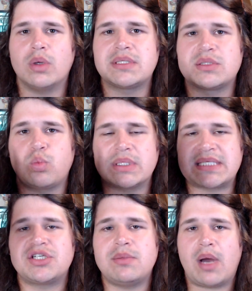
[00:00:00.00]
What's
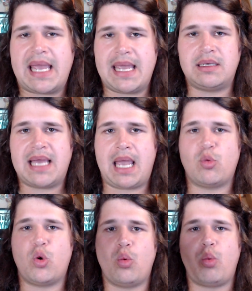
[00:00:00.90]
actually my end game,
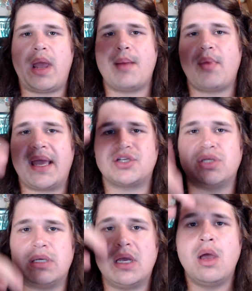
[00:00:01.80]
or where am I
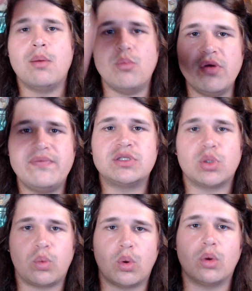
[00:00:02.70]
actually moving
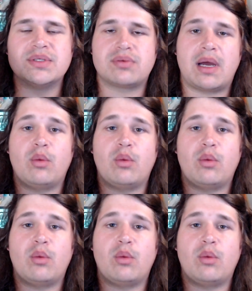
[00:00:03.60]
towards, right?